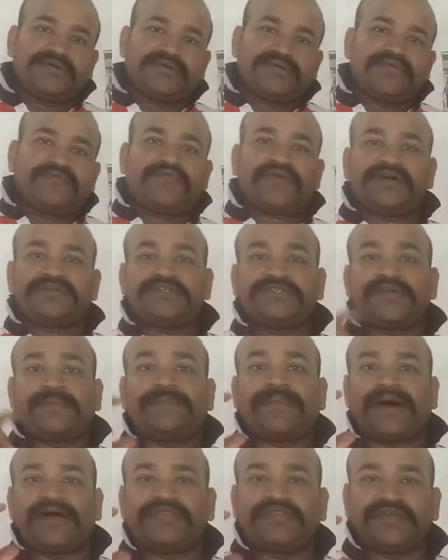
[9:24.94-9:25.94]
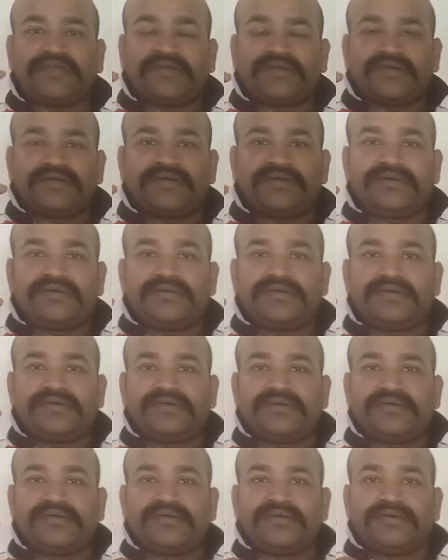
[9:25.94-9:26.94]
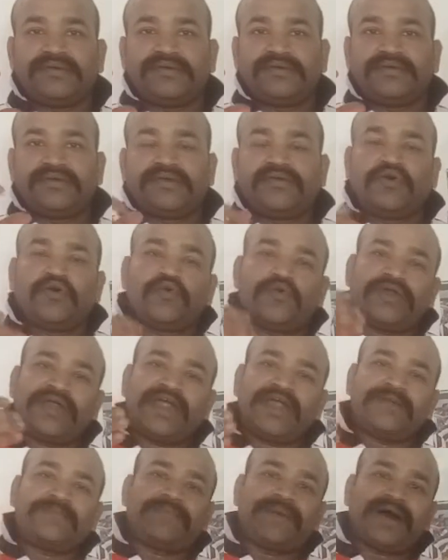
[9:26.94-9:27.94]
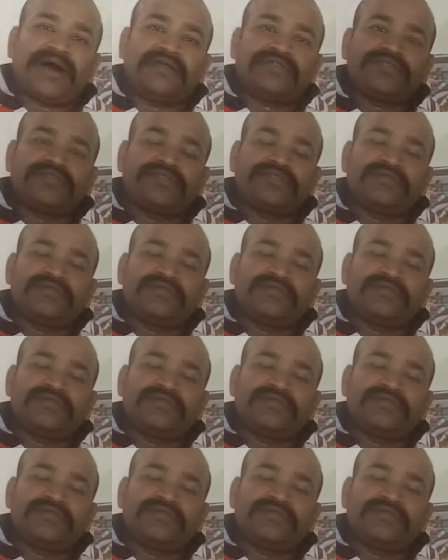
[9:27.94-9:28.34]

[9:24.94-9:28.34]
First is the passing. Overhead pass